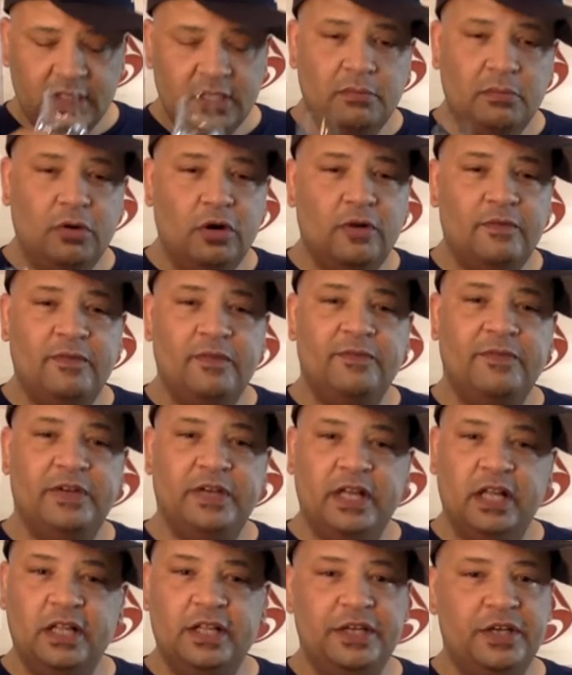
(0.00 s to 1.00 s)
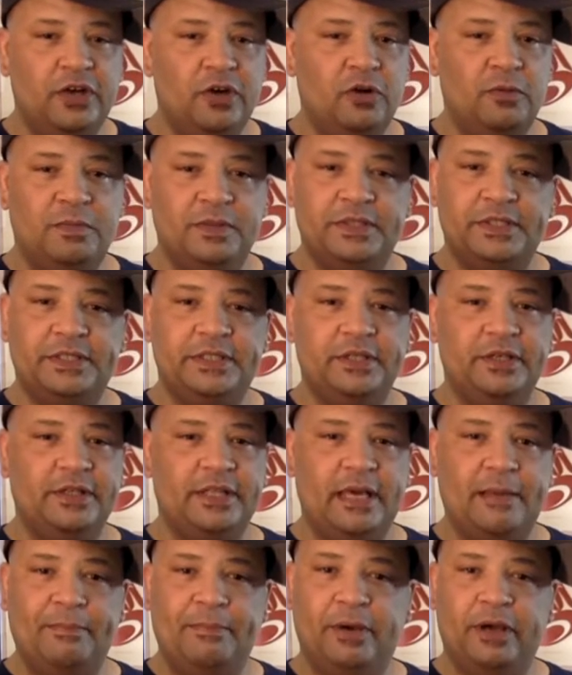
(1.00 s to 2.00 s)
More of a vanilla note, but still
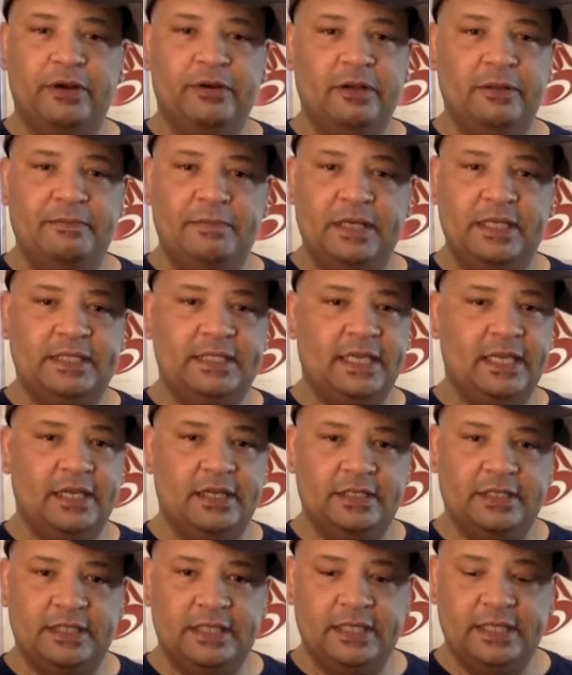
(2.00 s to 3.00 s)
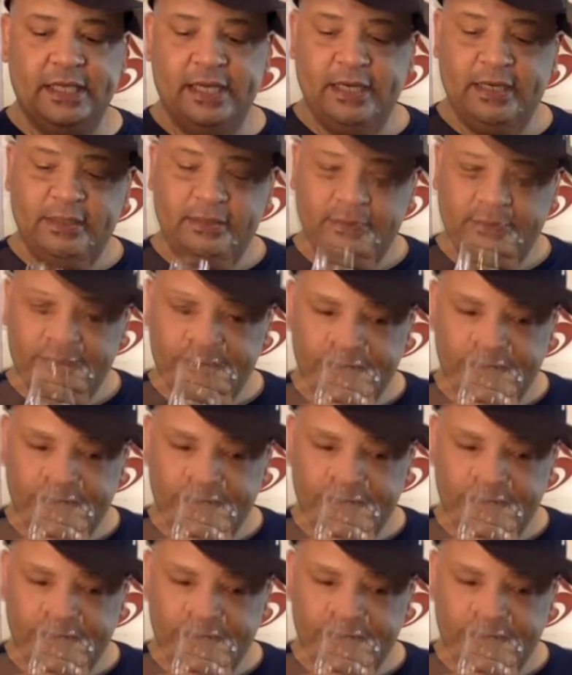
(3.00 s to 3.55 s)
that buttery biscuit is in there.